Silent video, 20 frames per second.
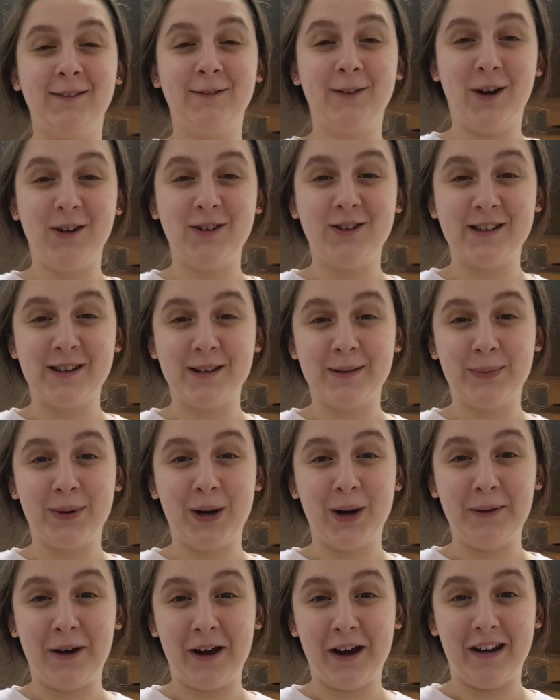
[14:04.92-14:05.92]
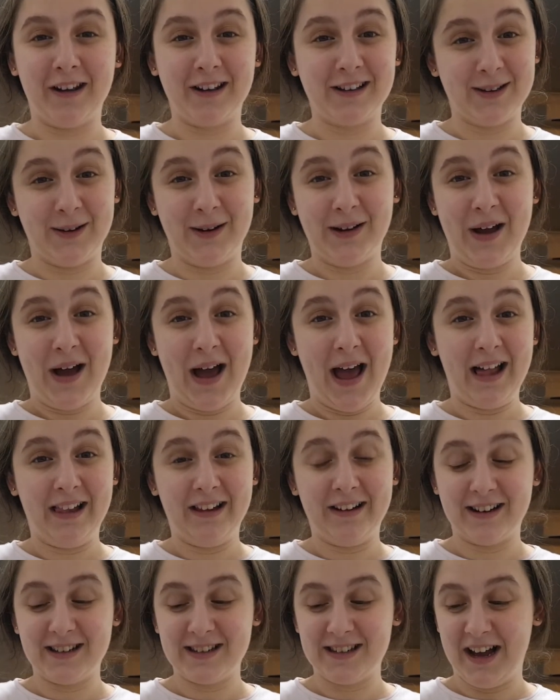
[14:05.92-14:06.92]
cultures and probiotics, so I got hella
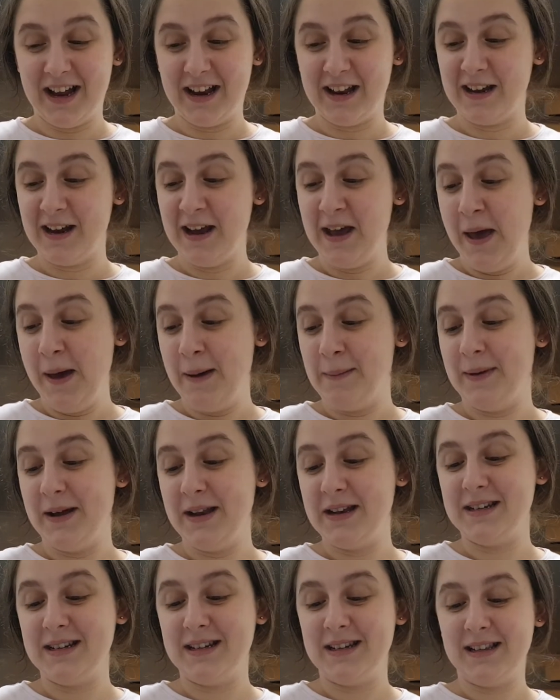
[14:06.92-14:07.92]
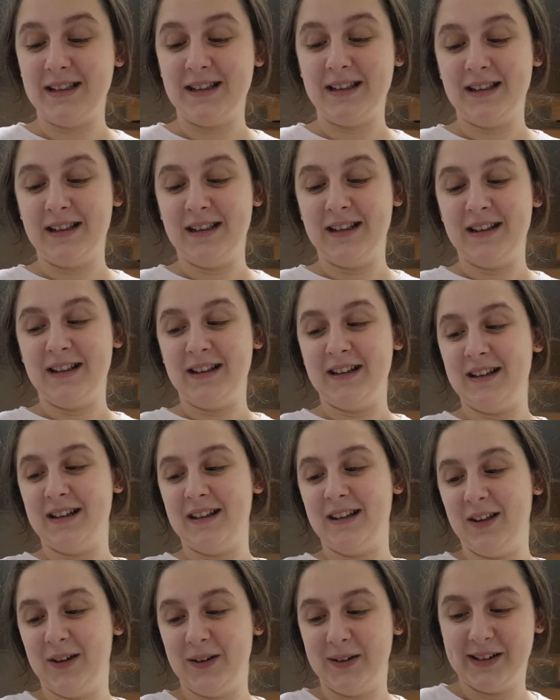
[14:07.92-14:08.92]
excited, but didn't
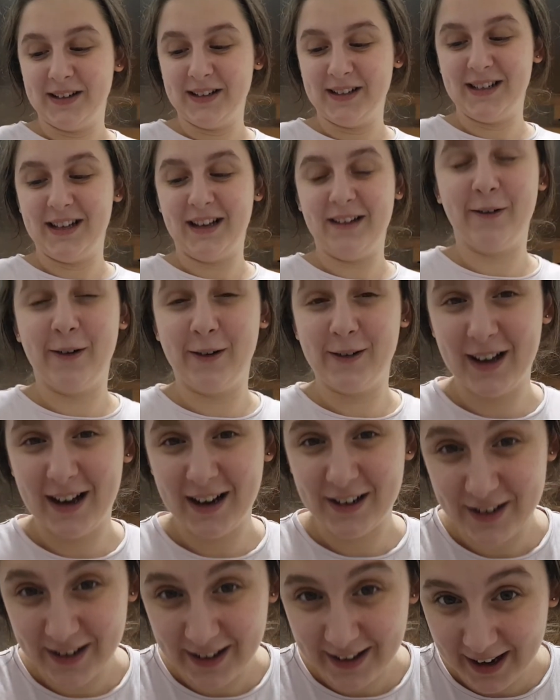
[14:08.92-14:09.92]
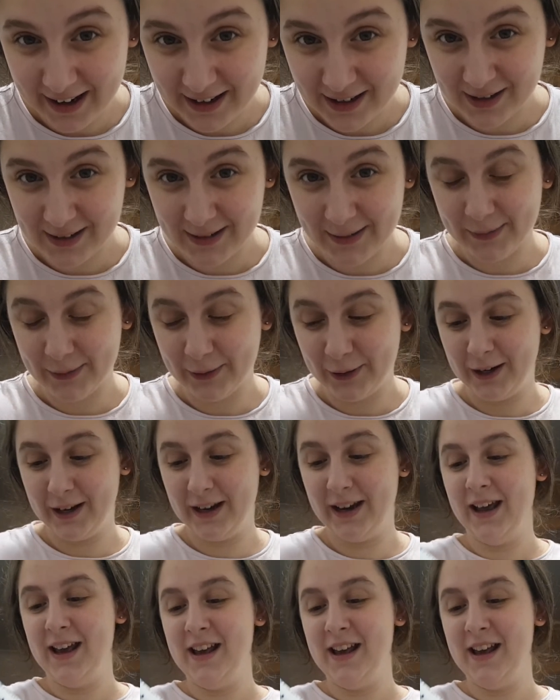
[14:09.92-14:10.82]
look to see if it was actually lactose-free.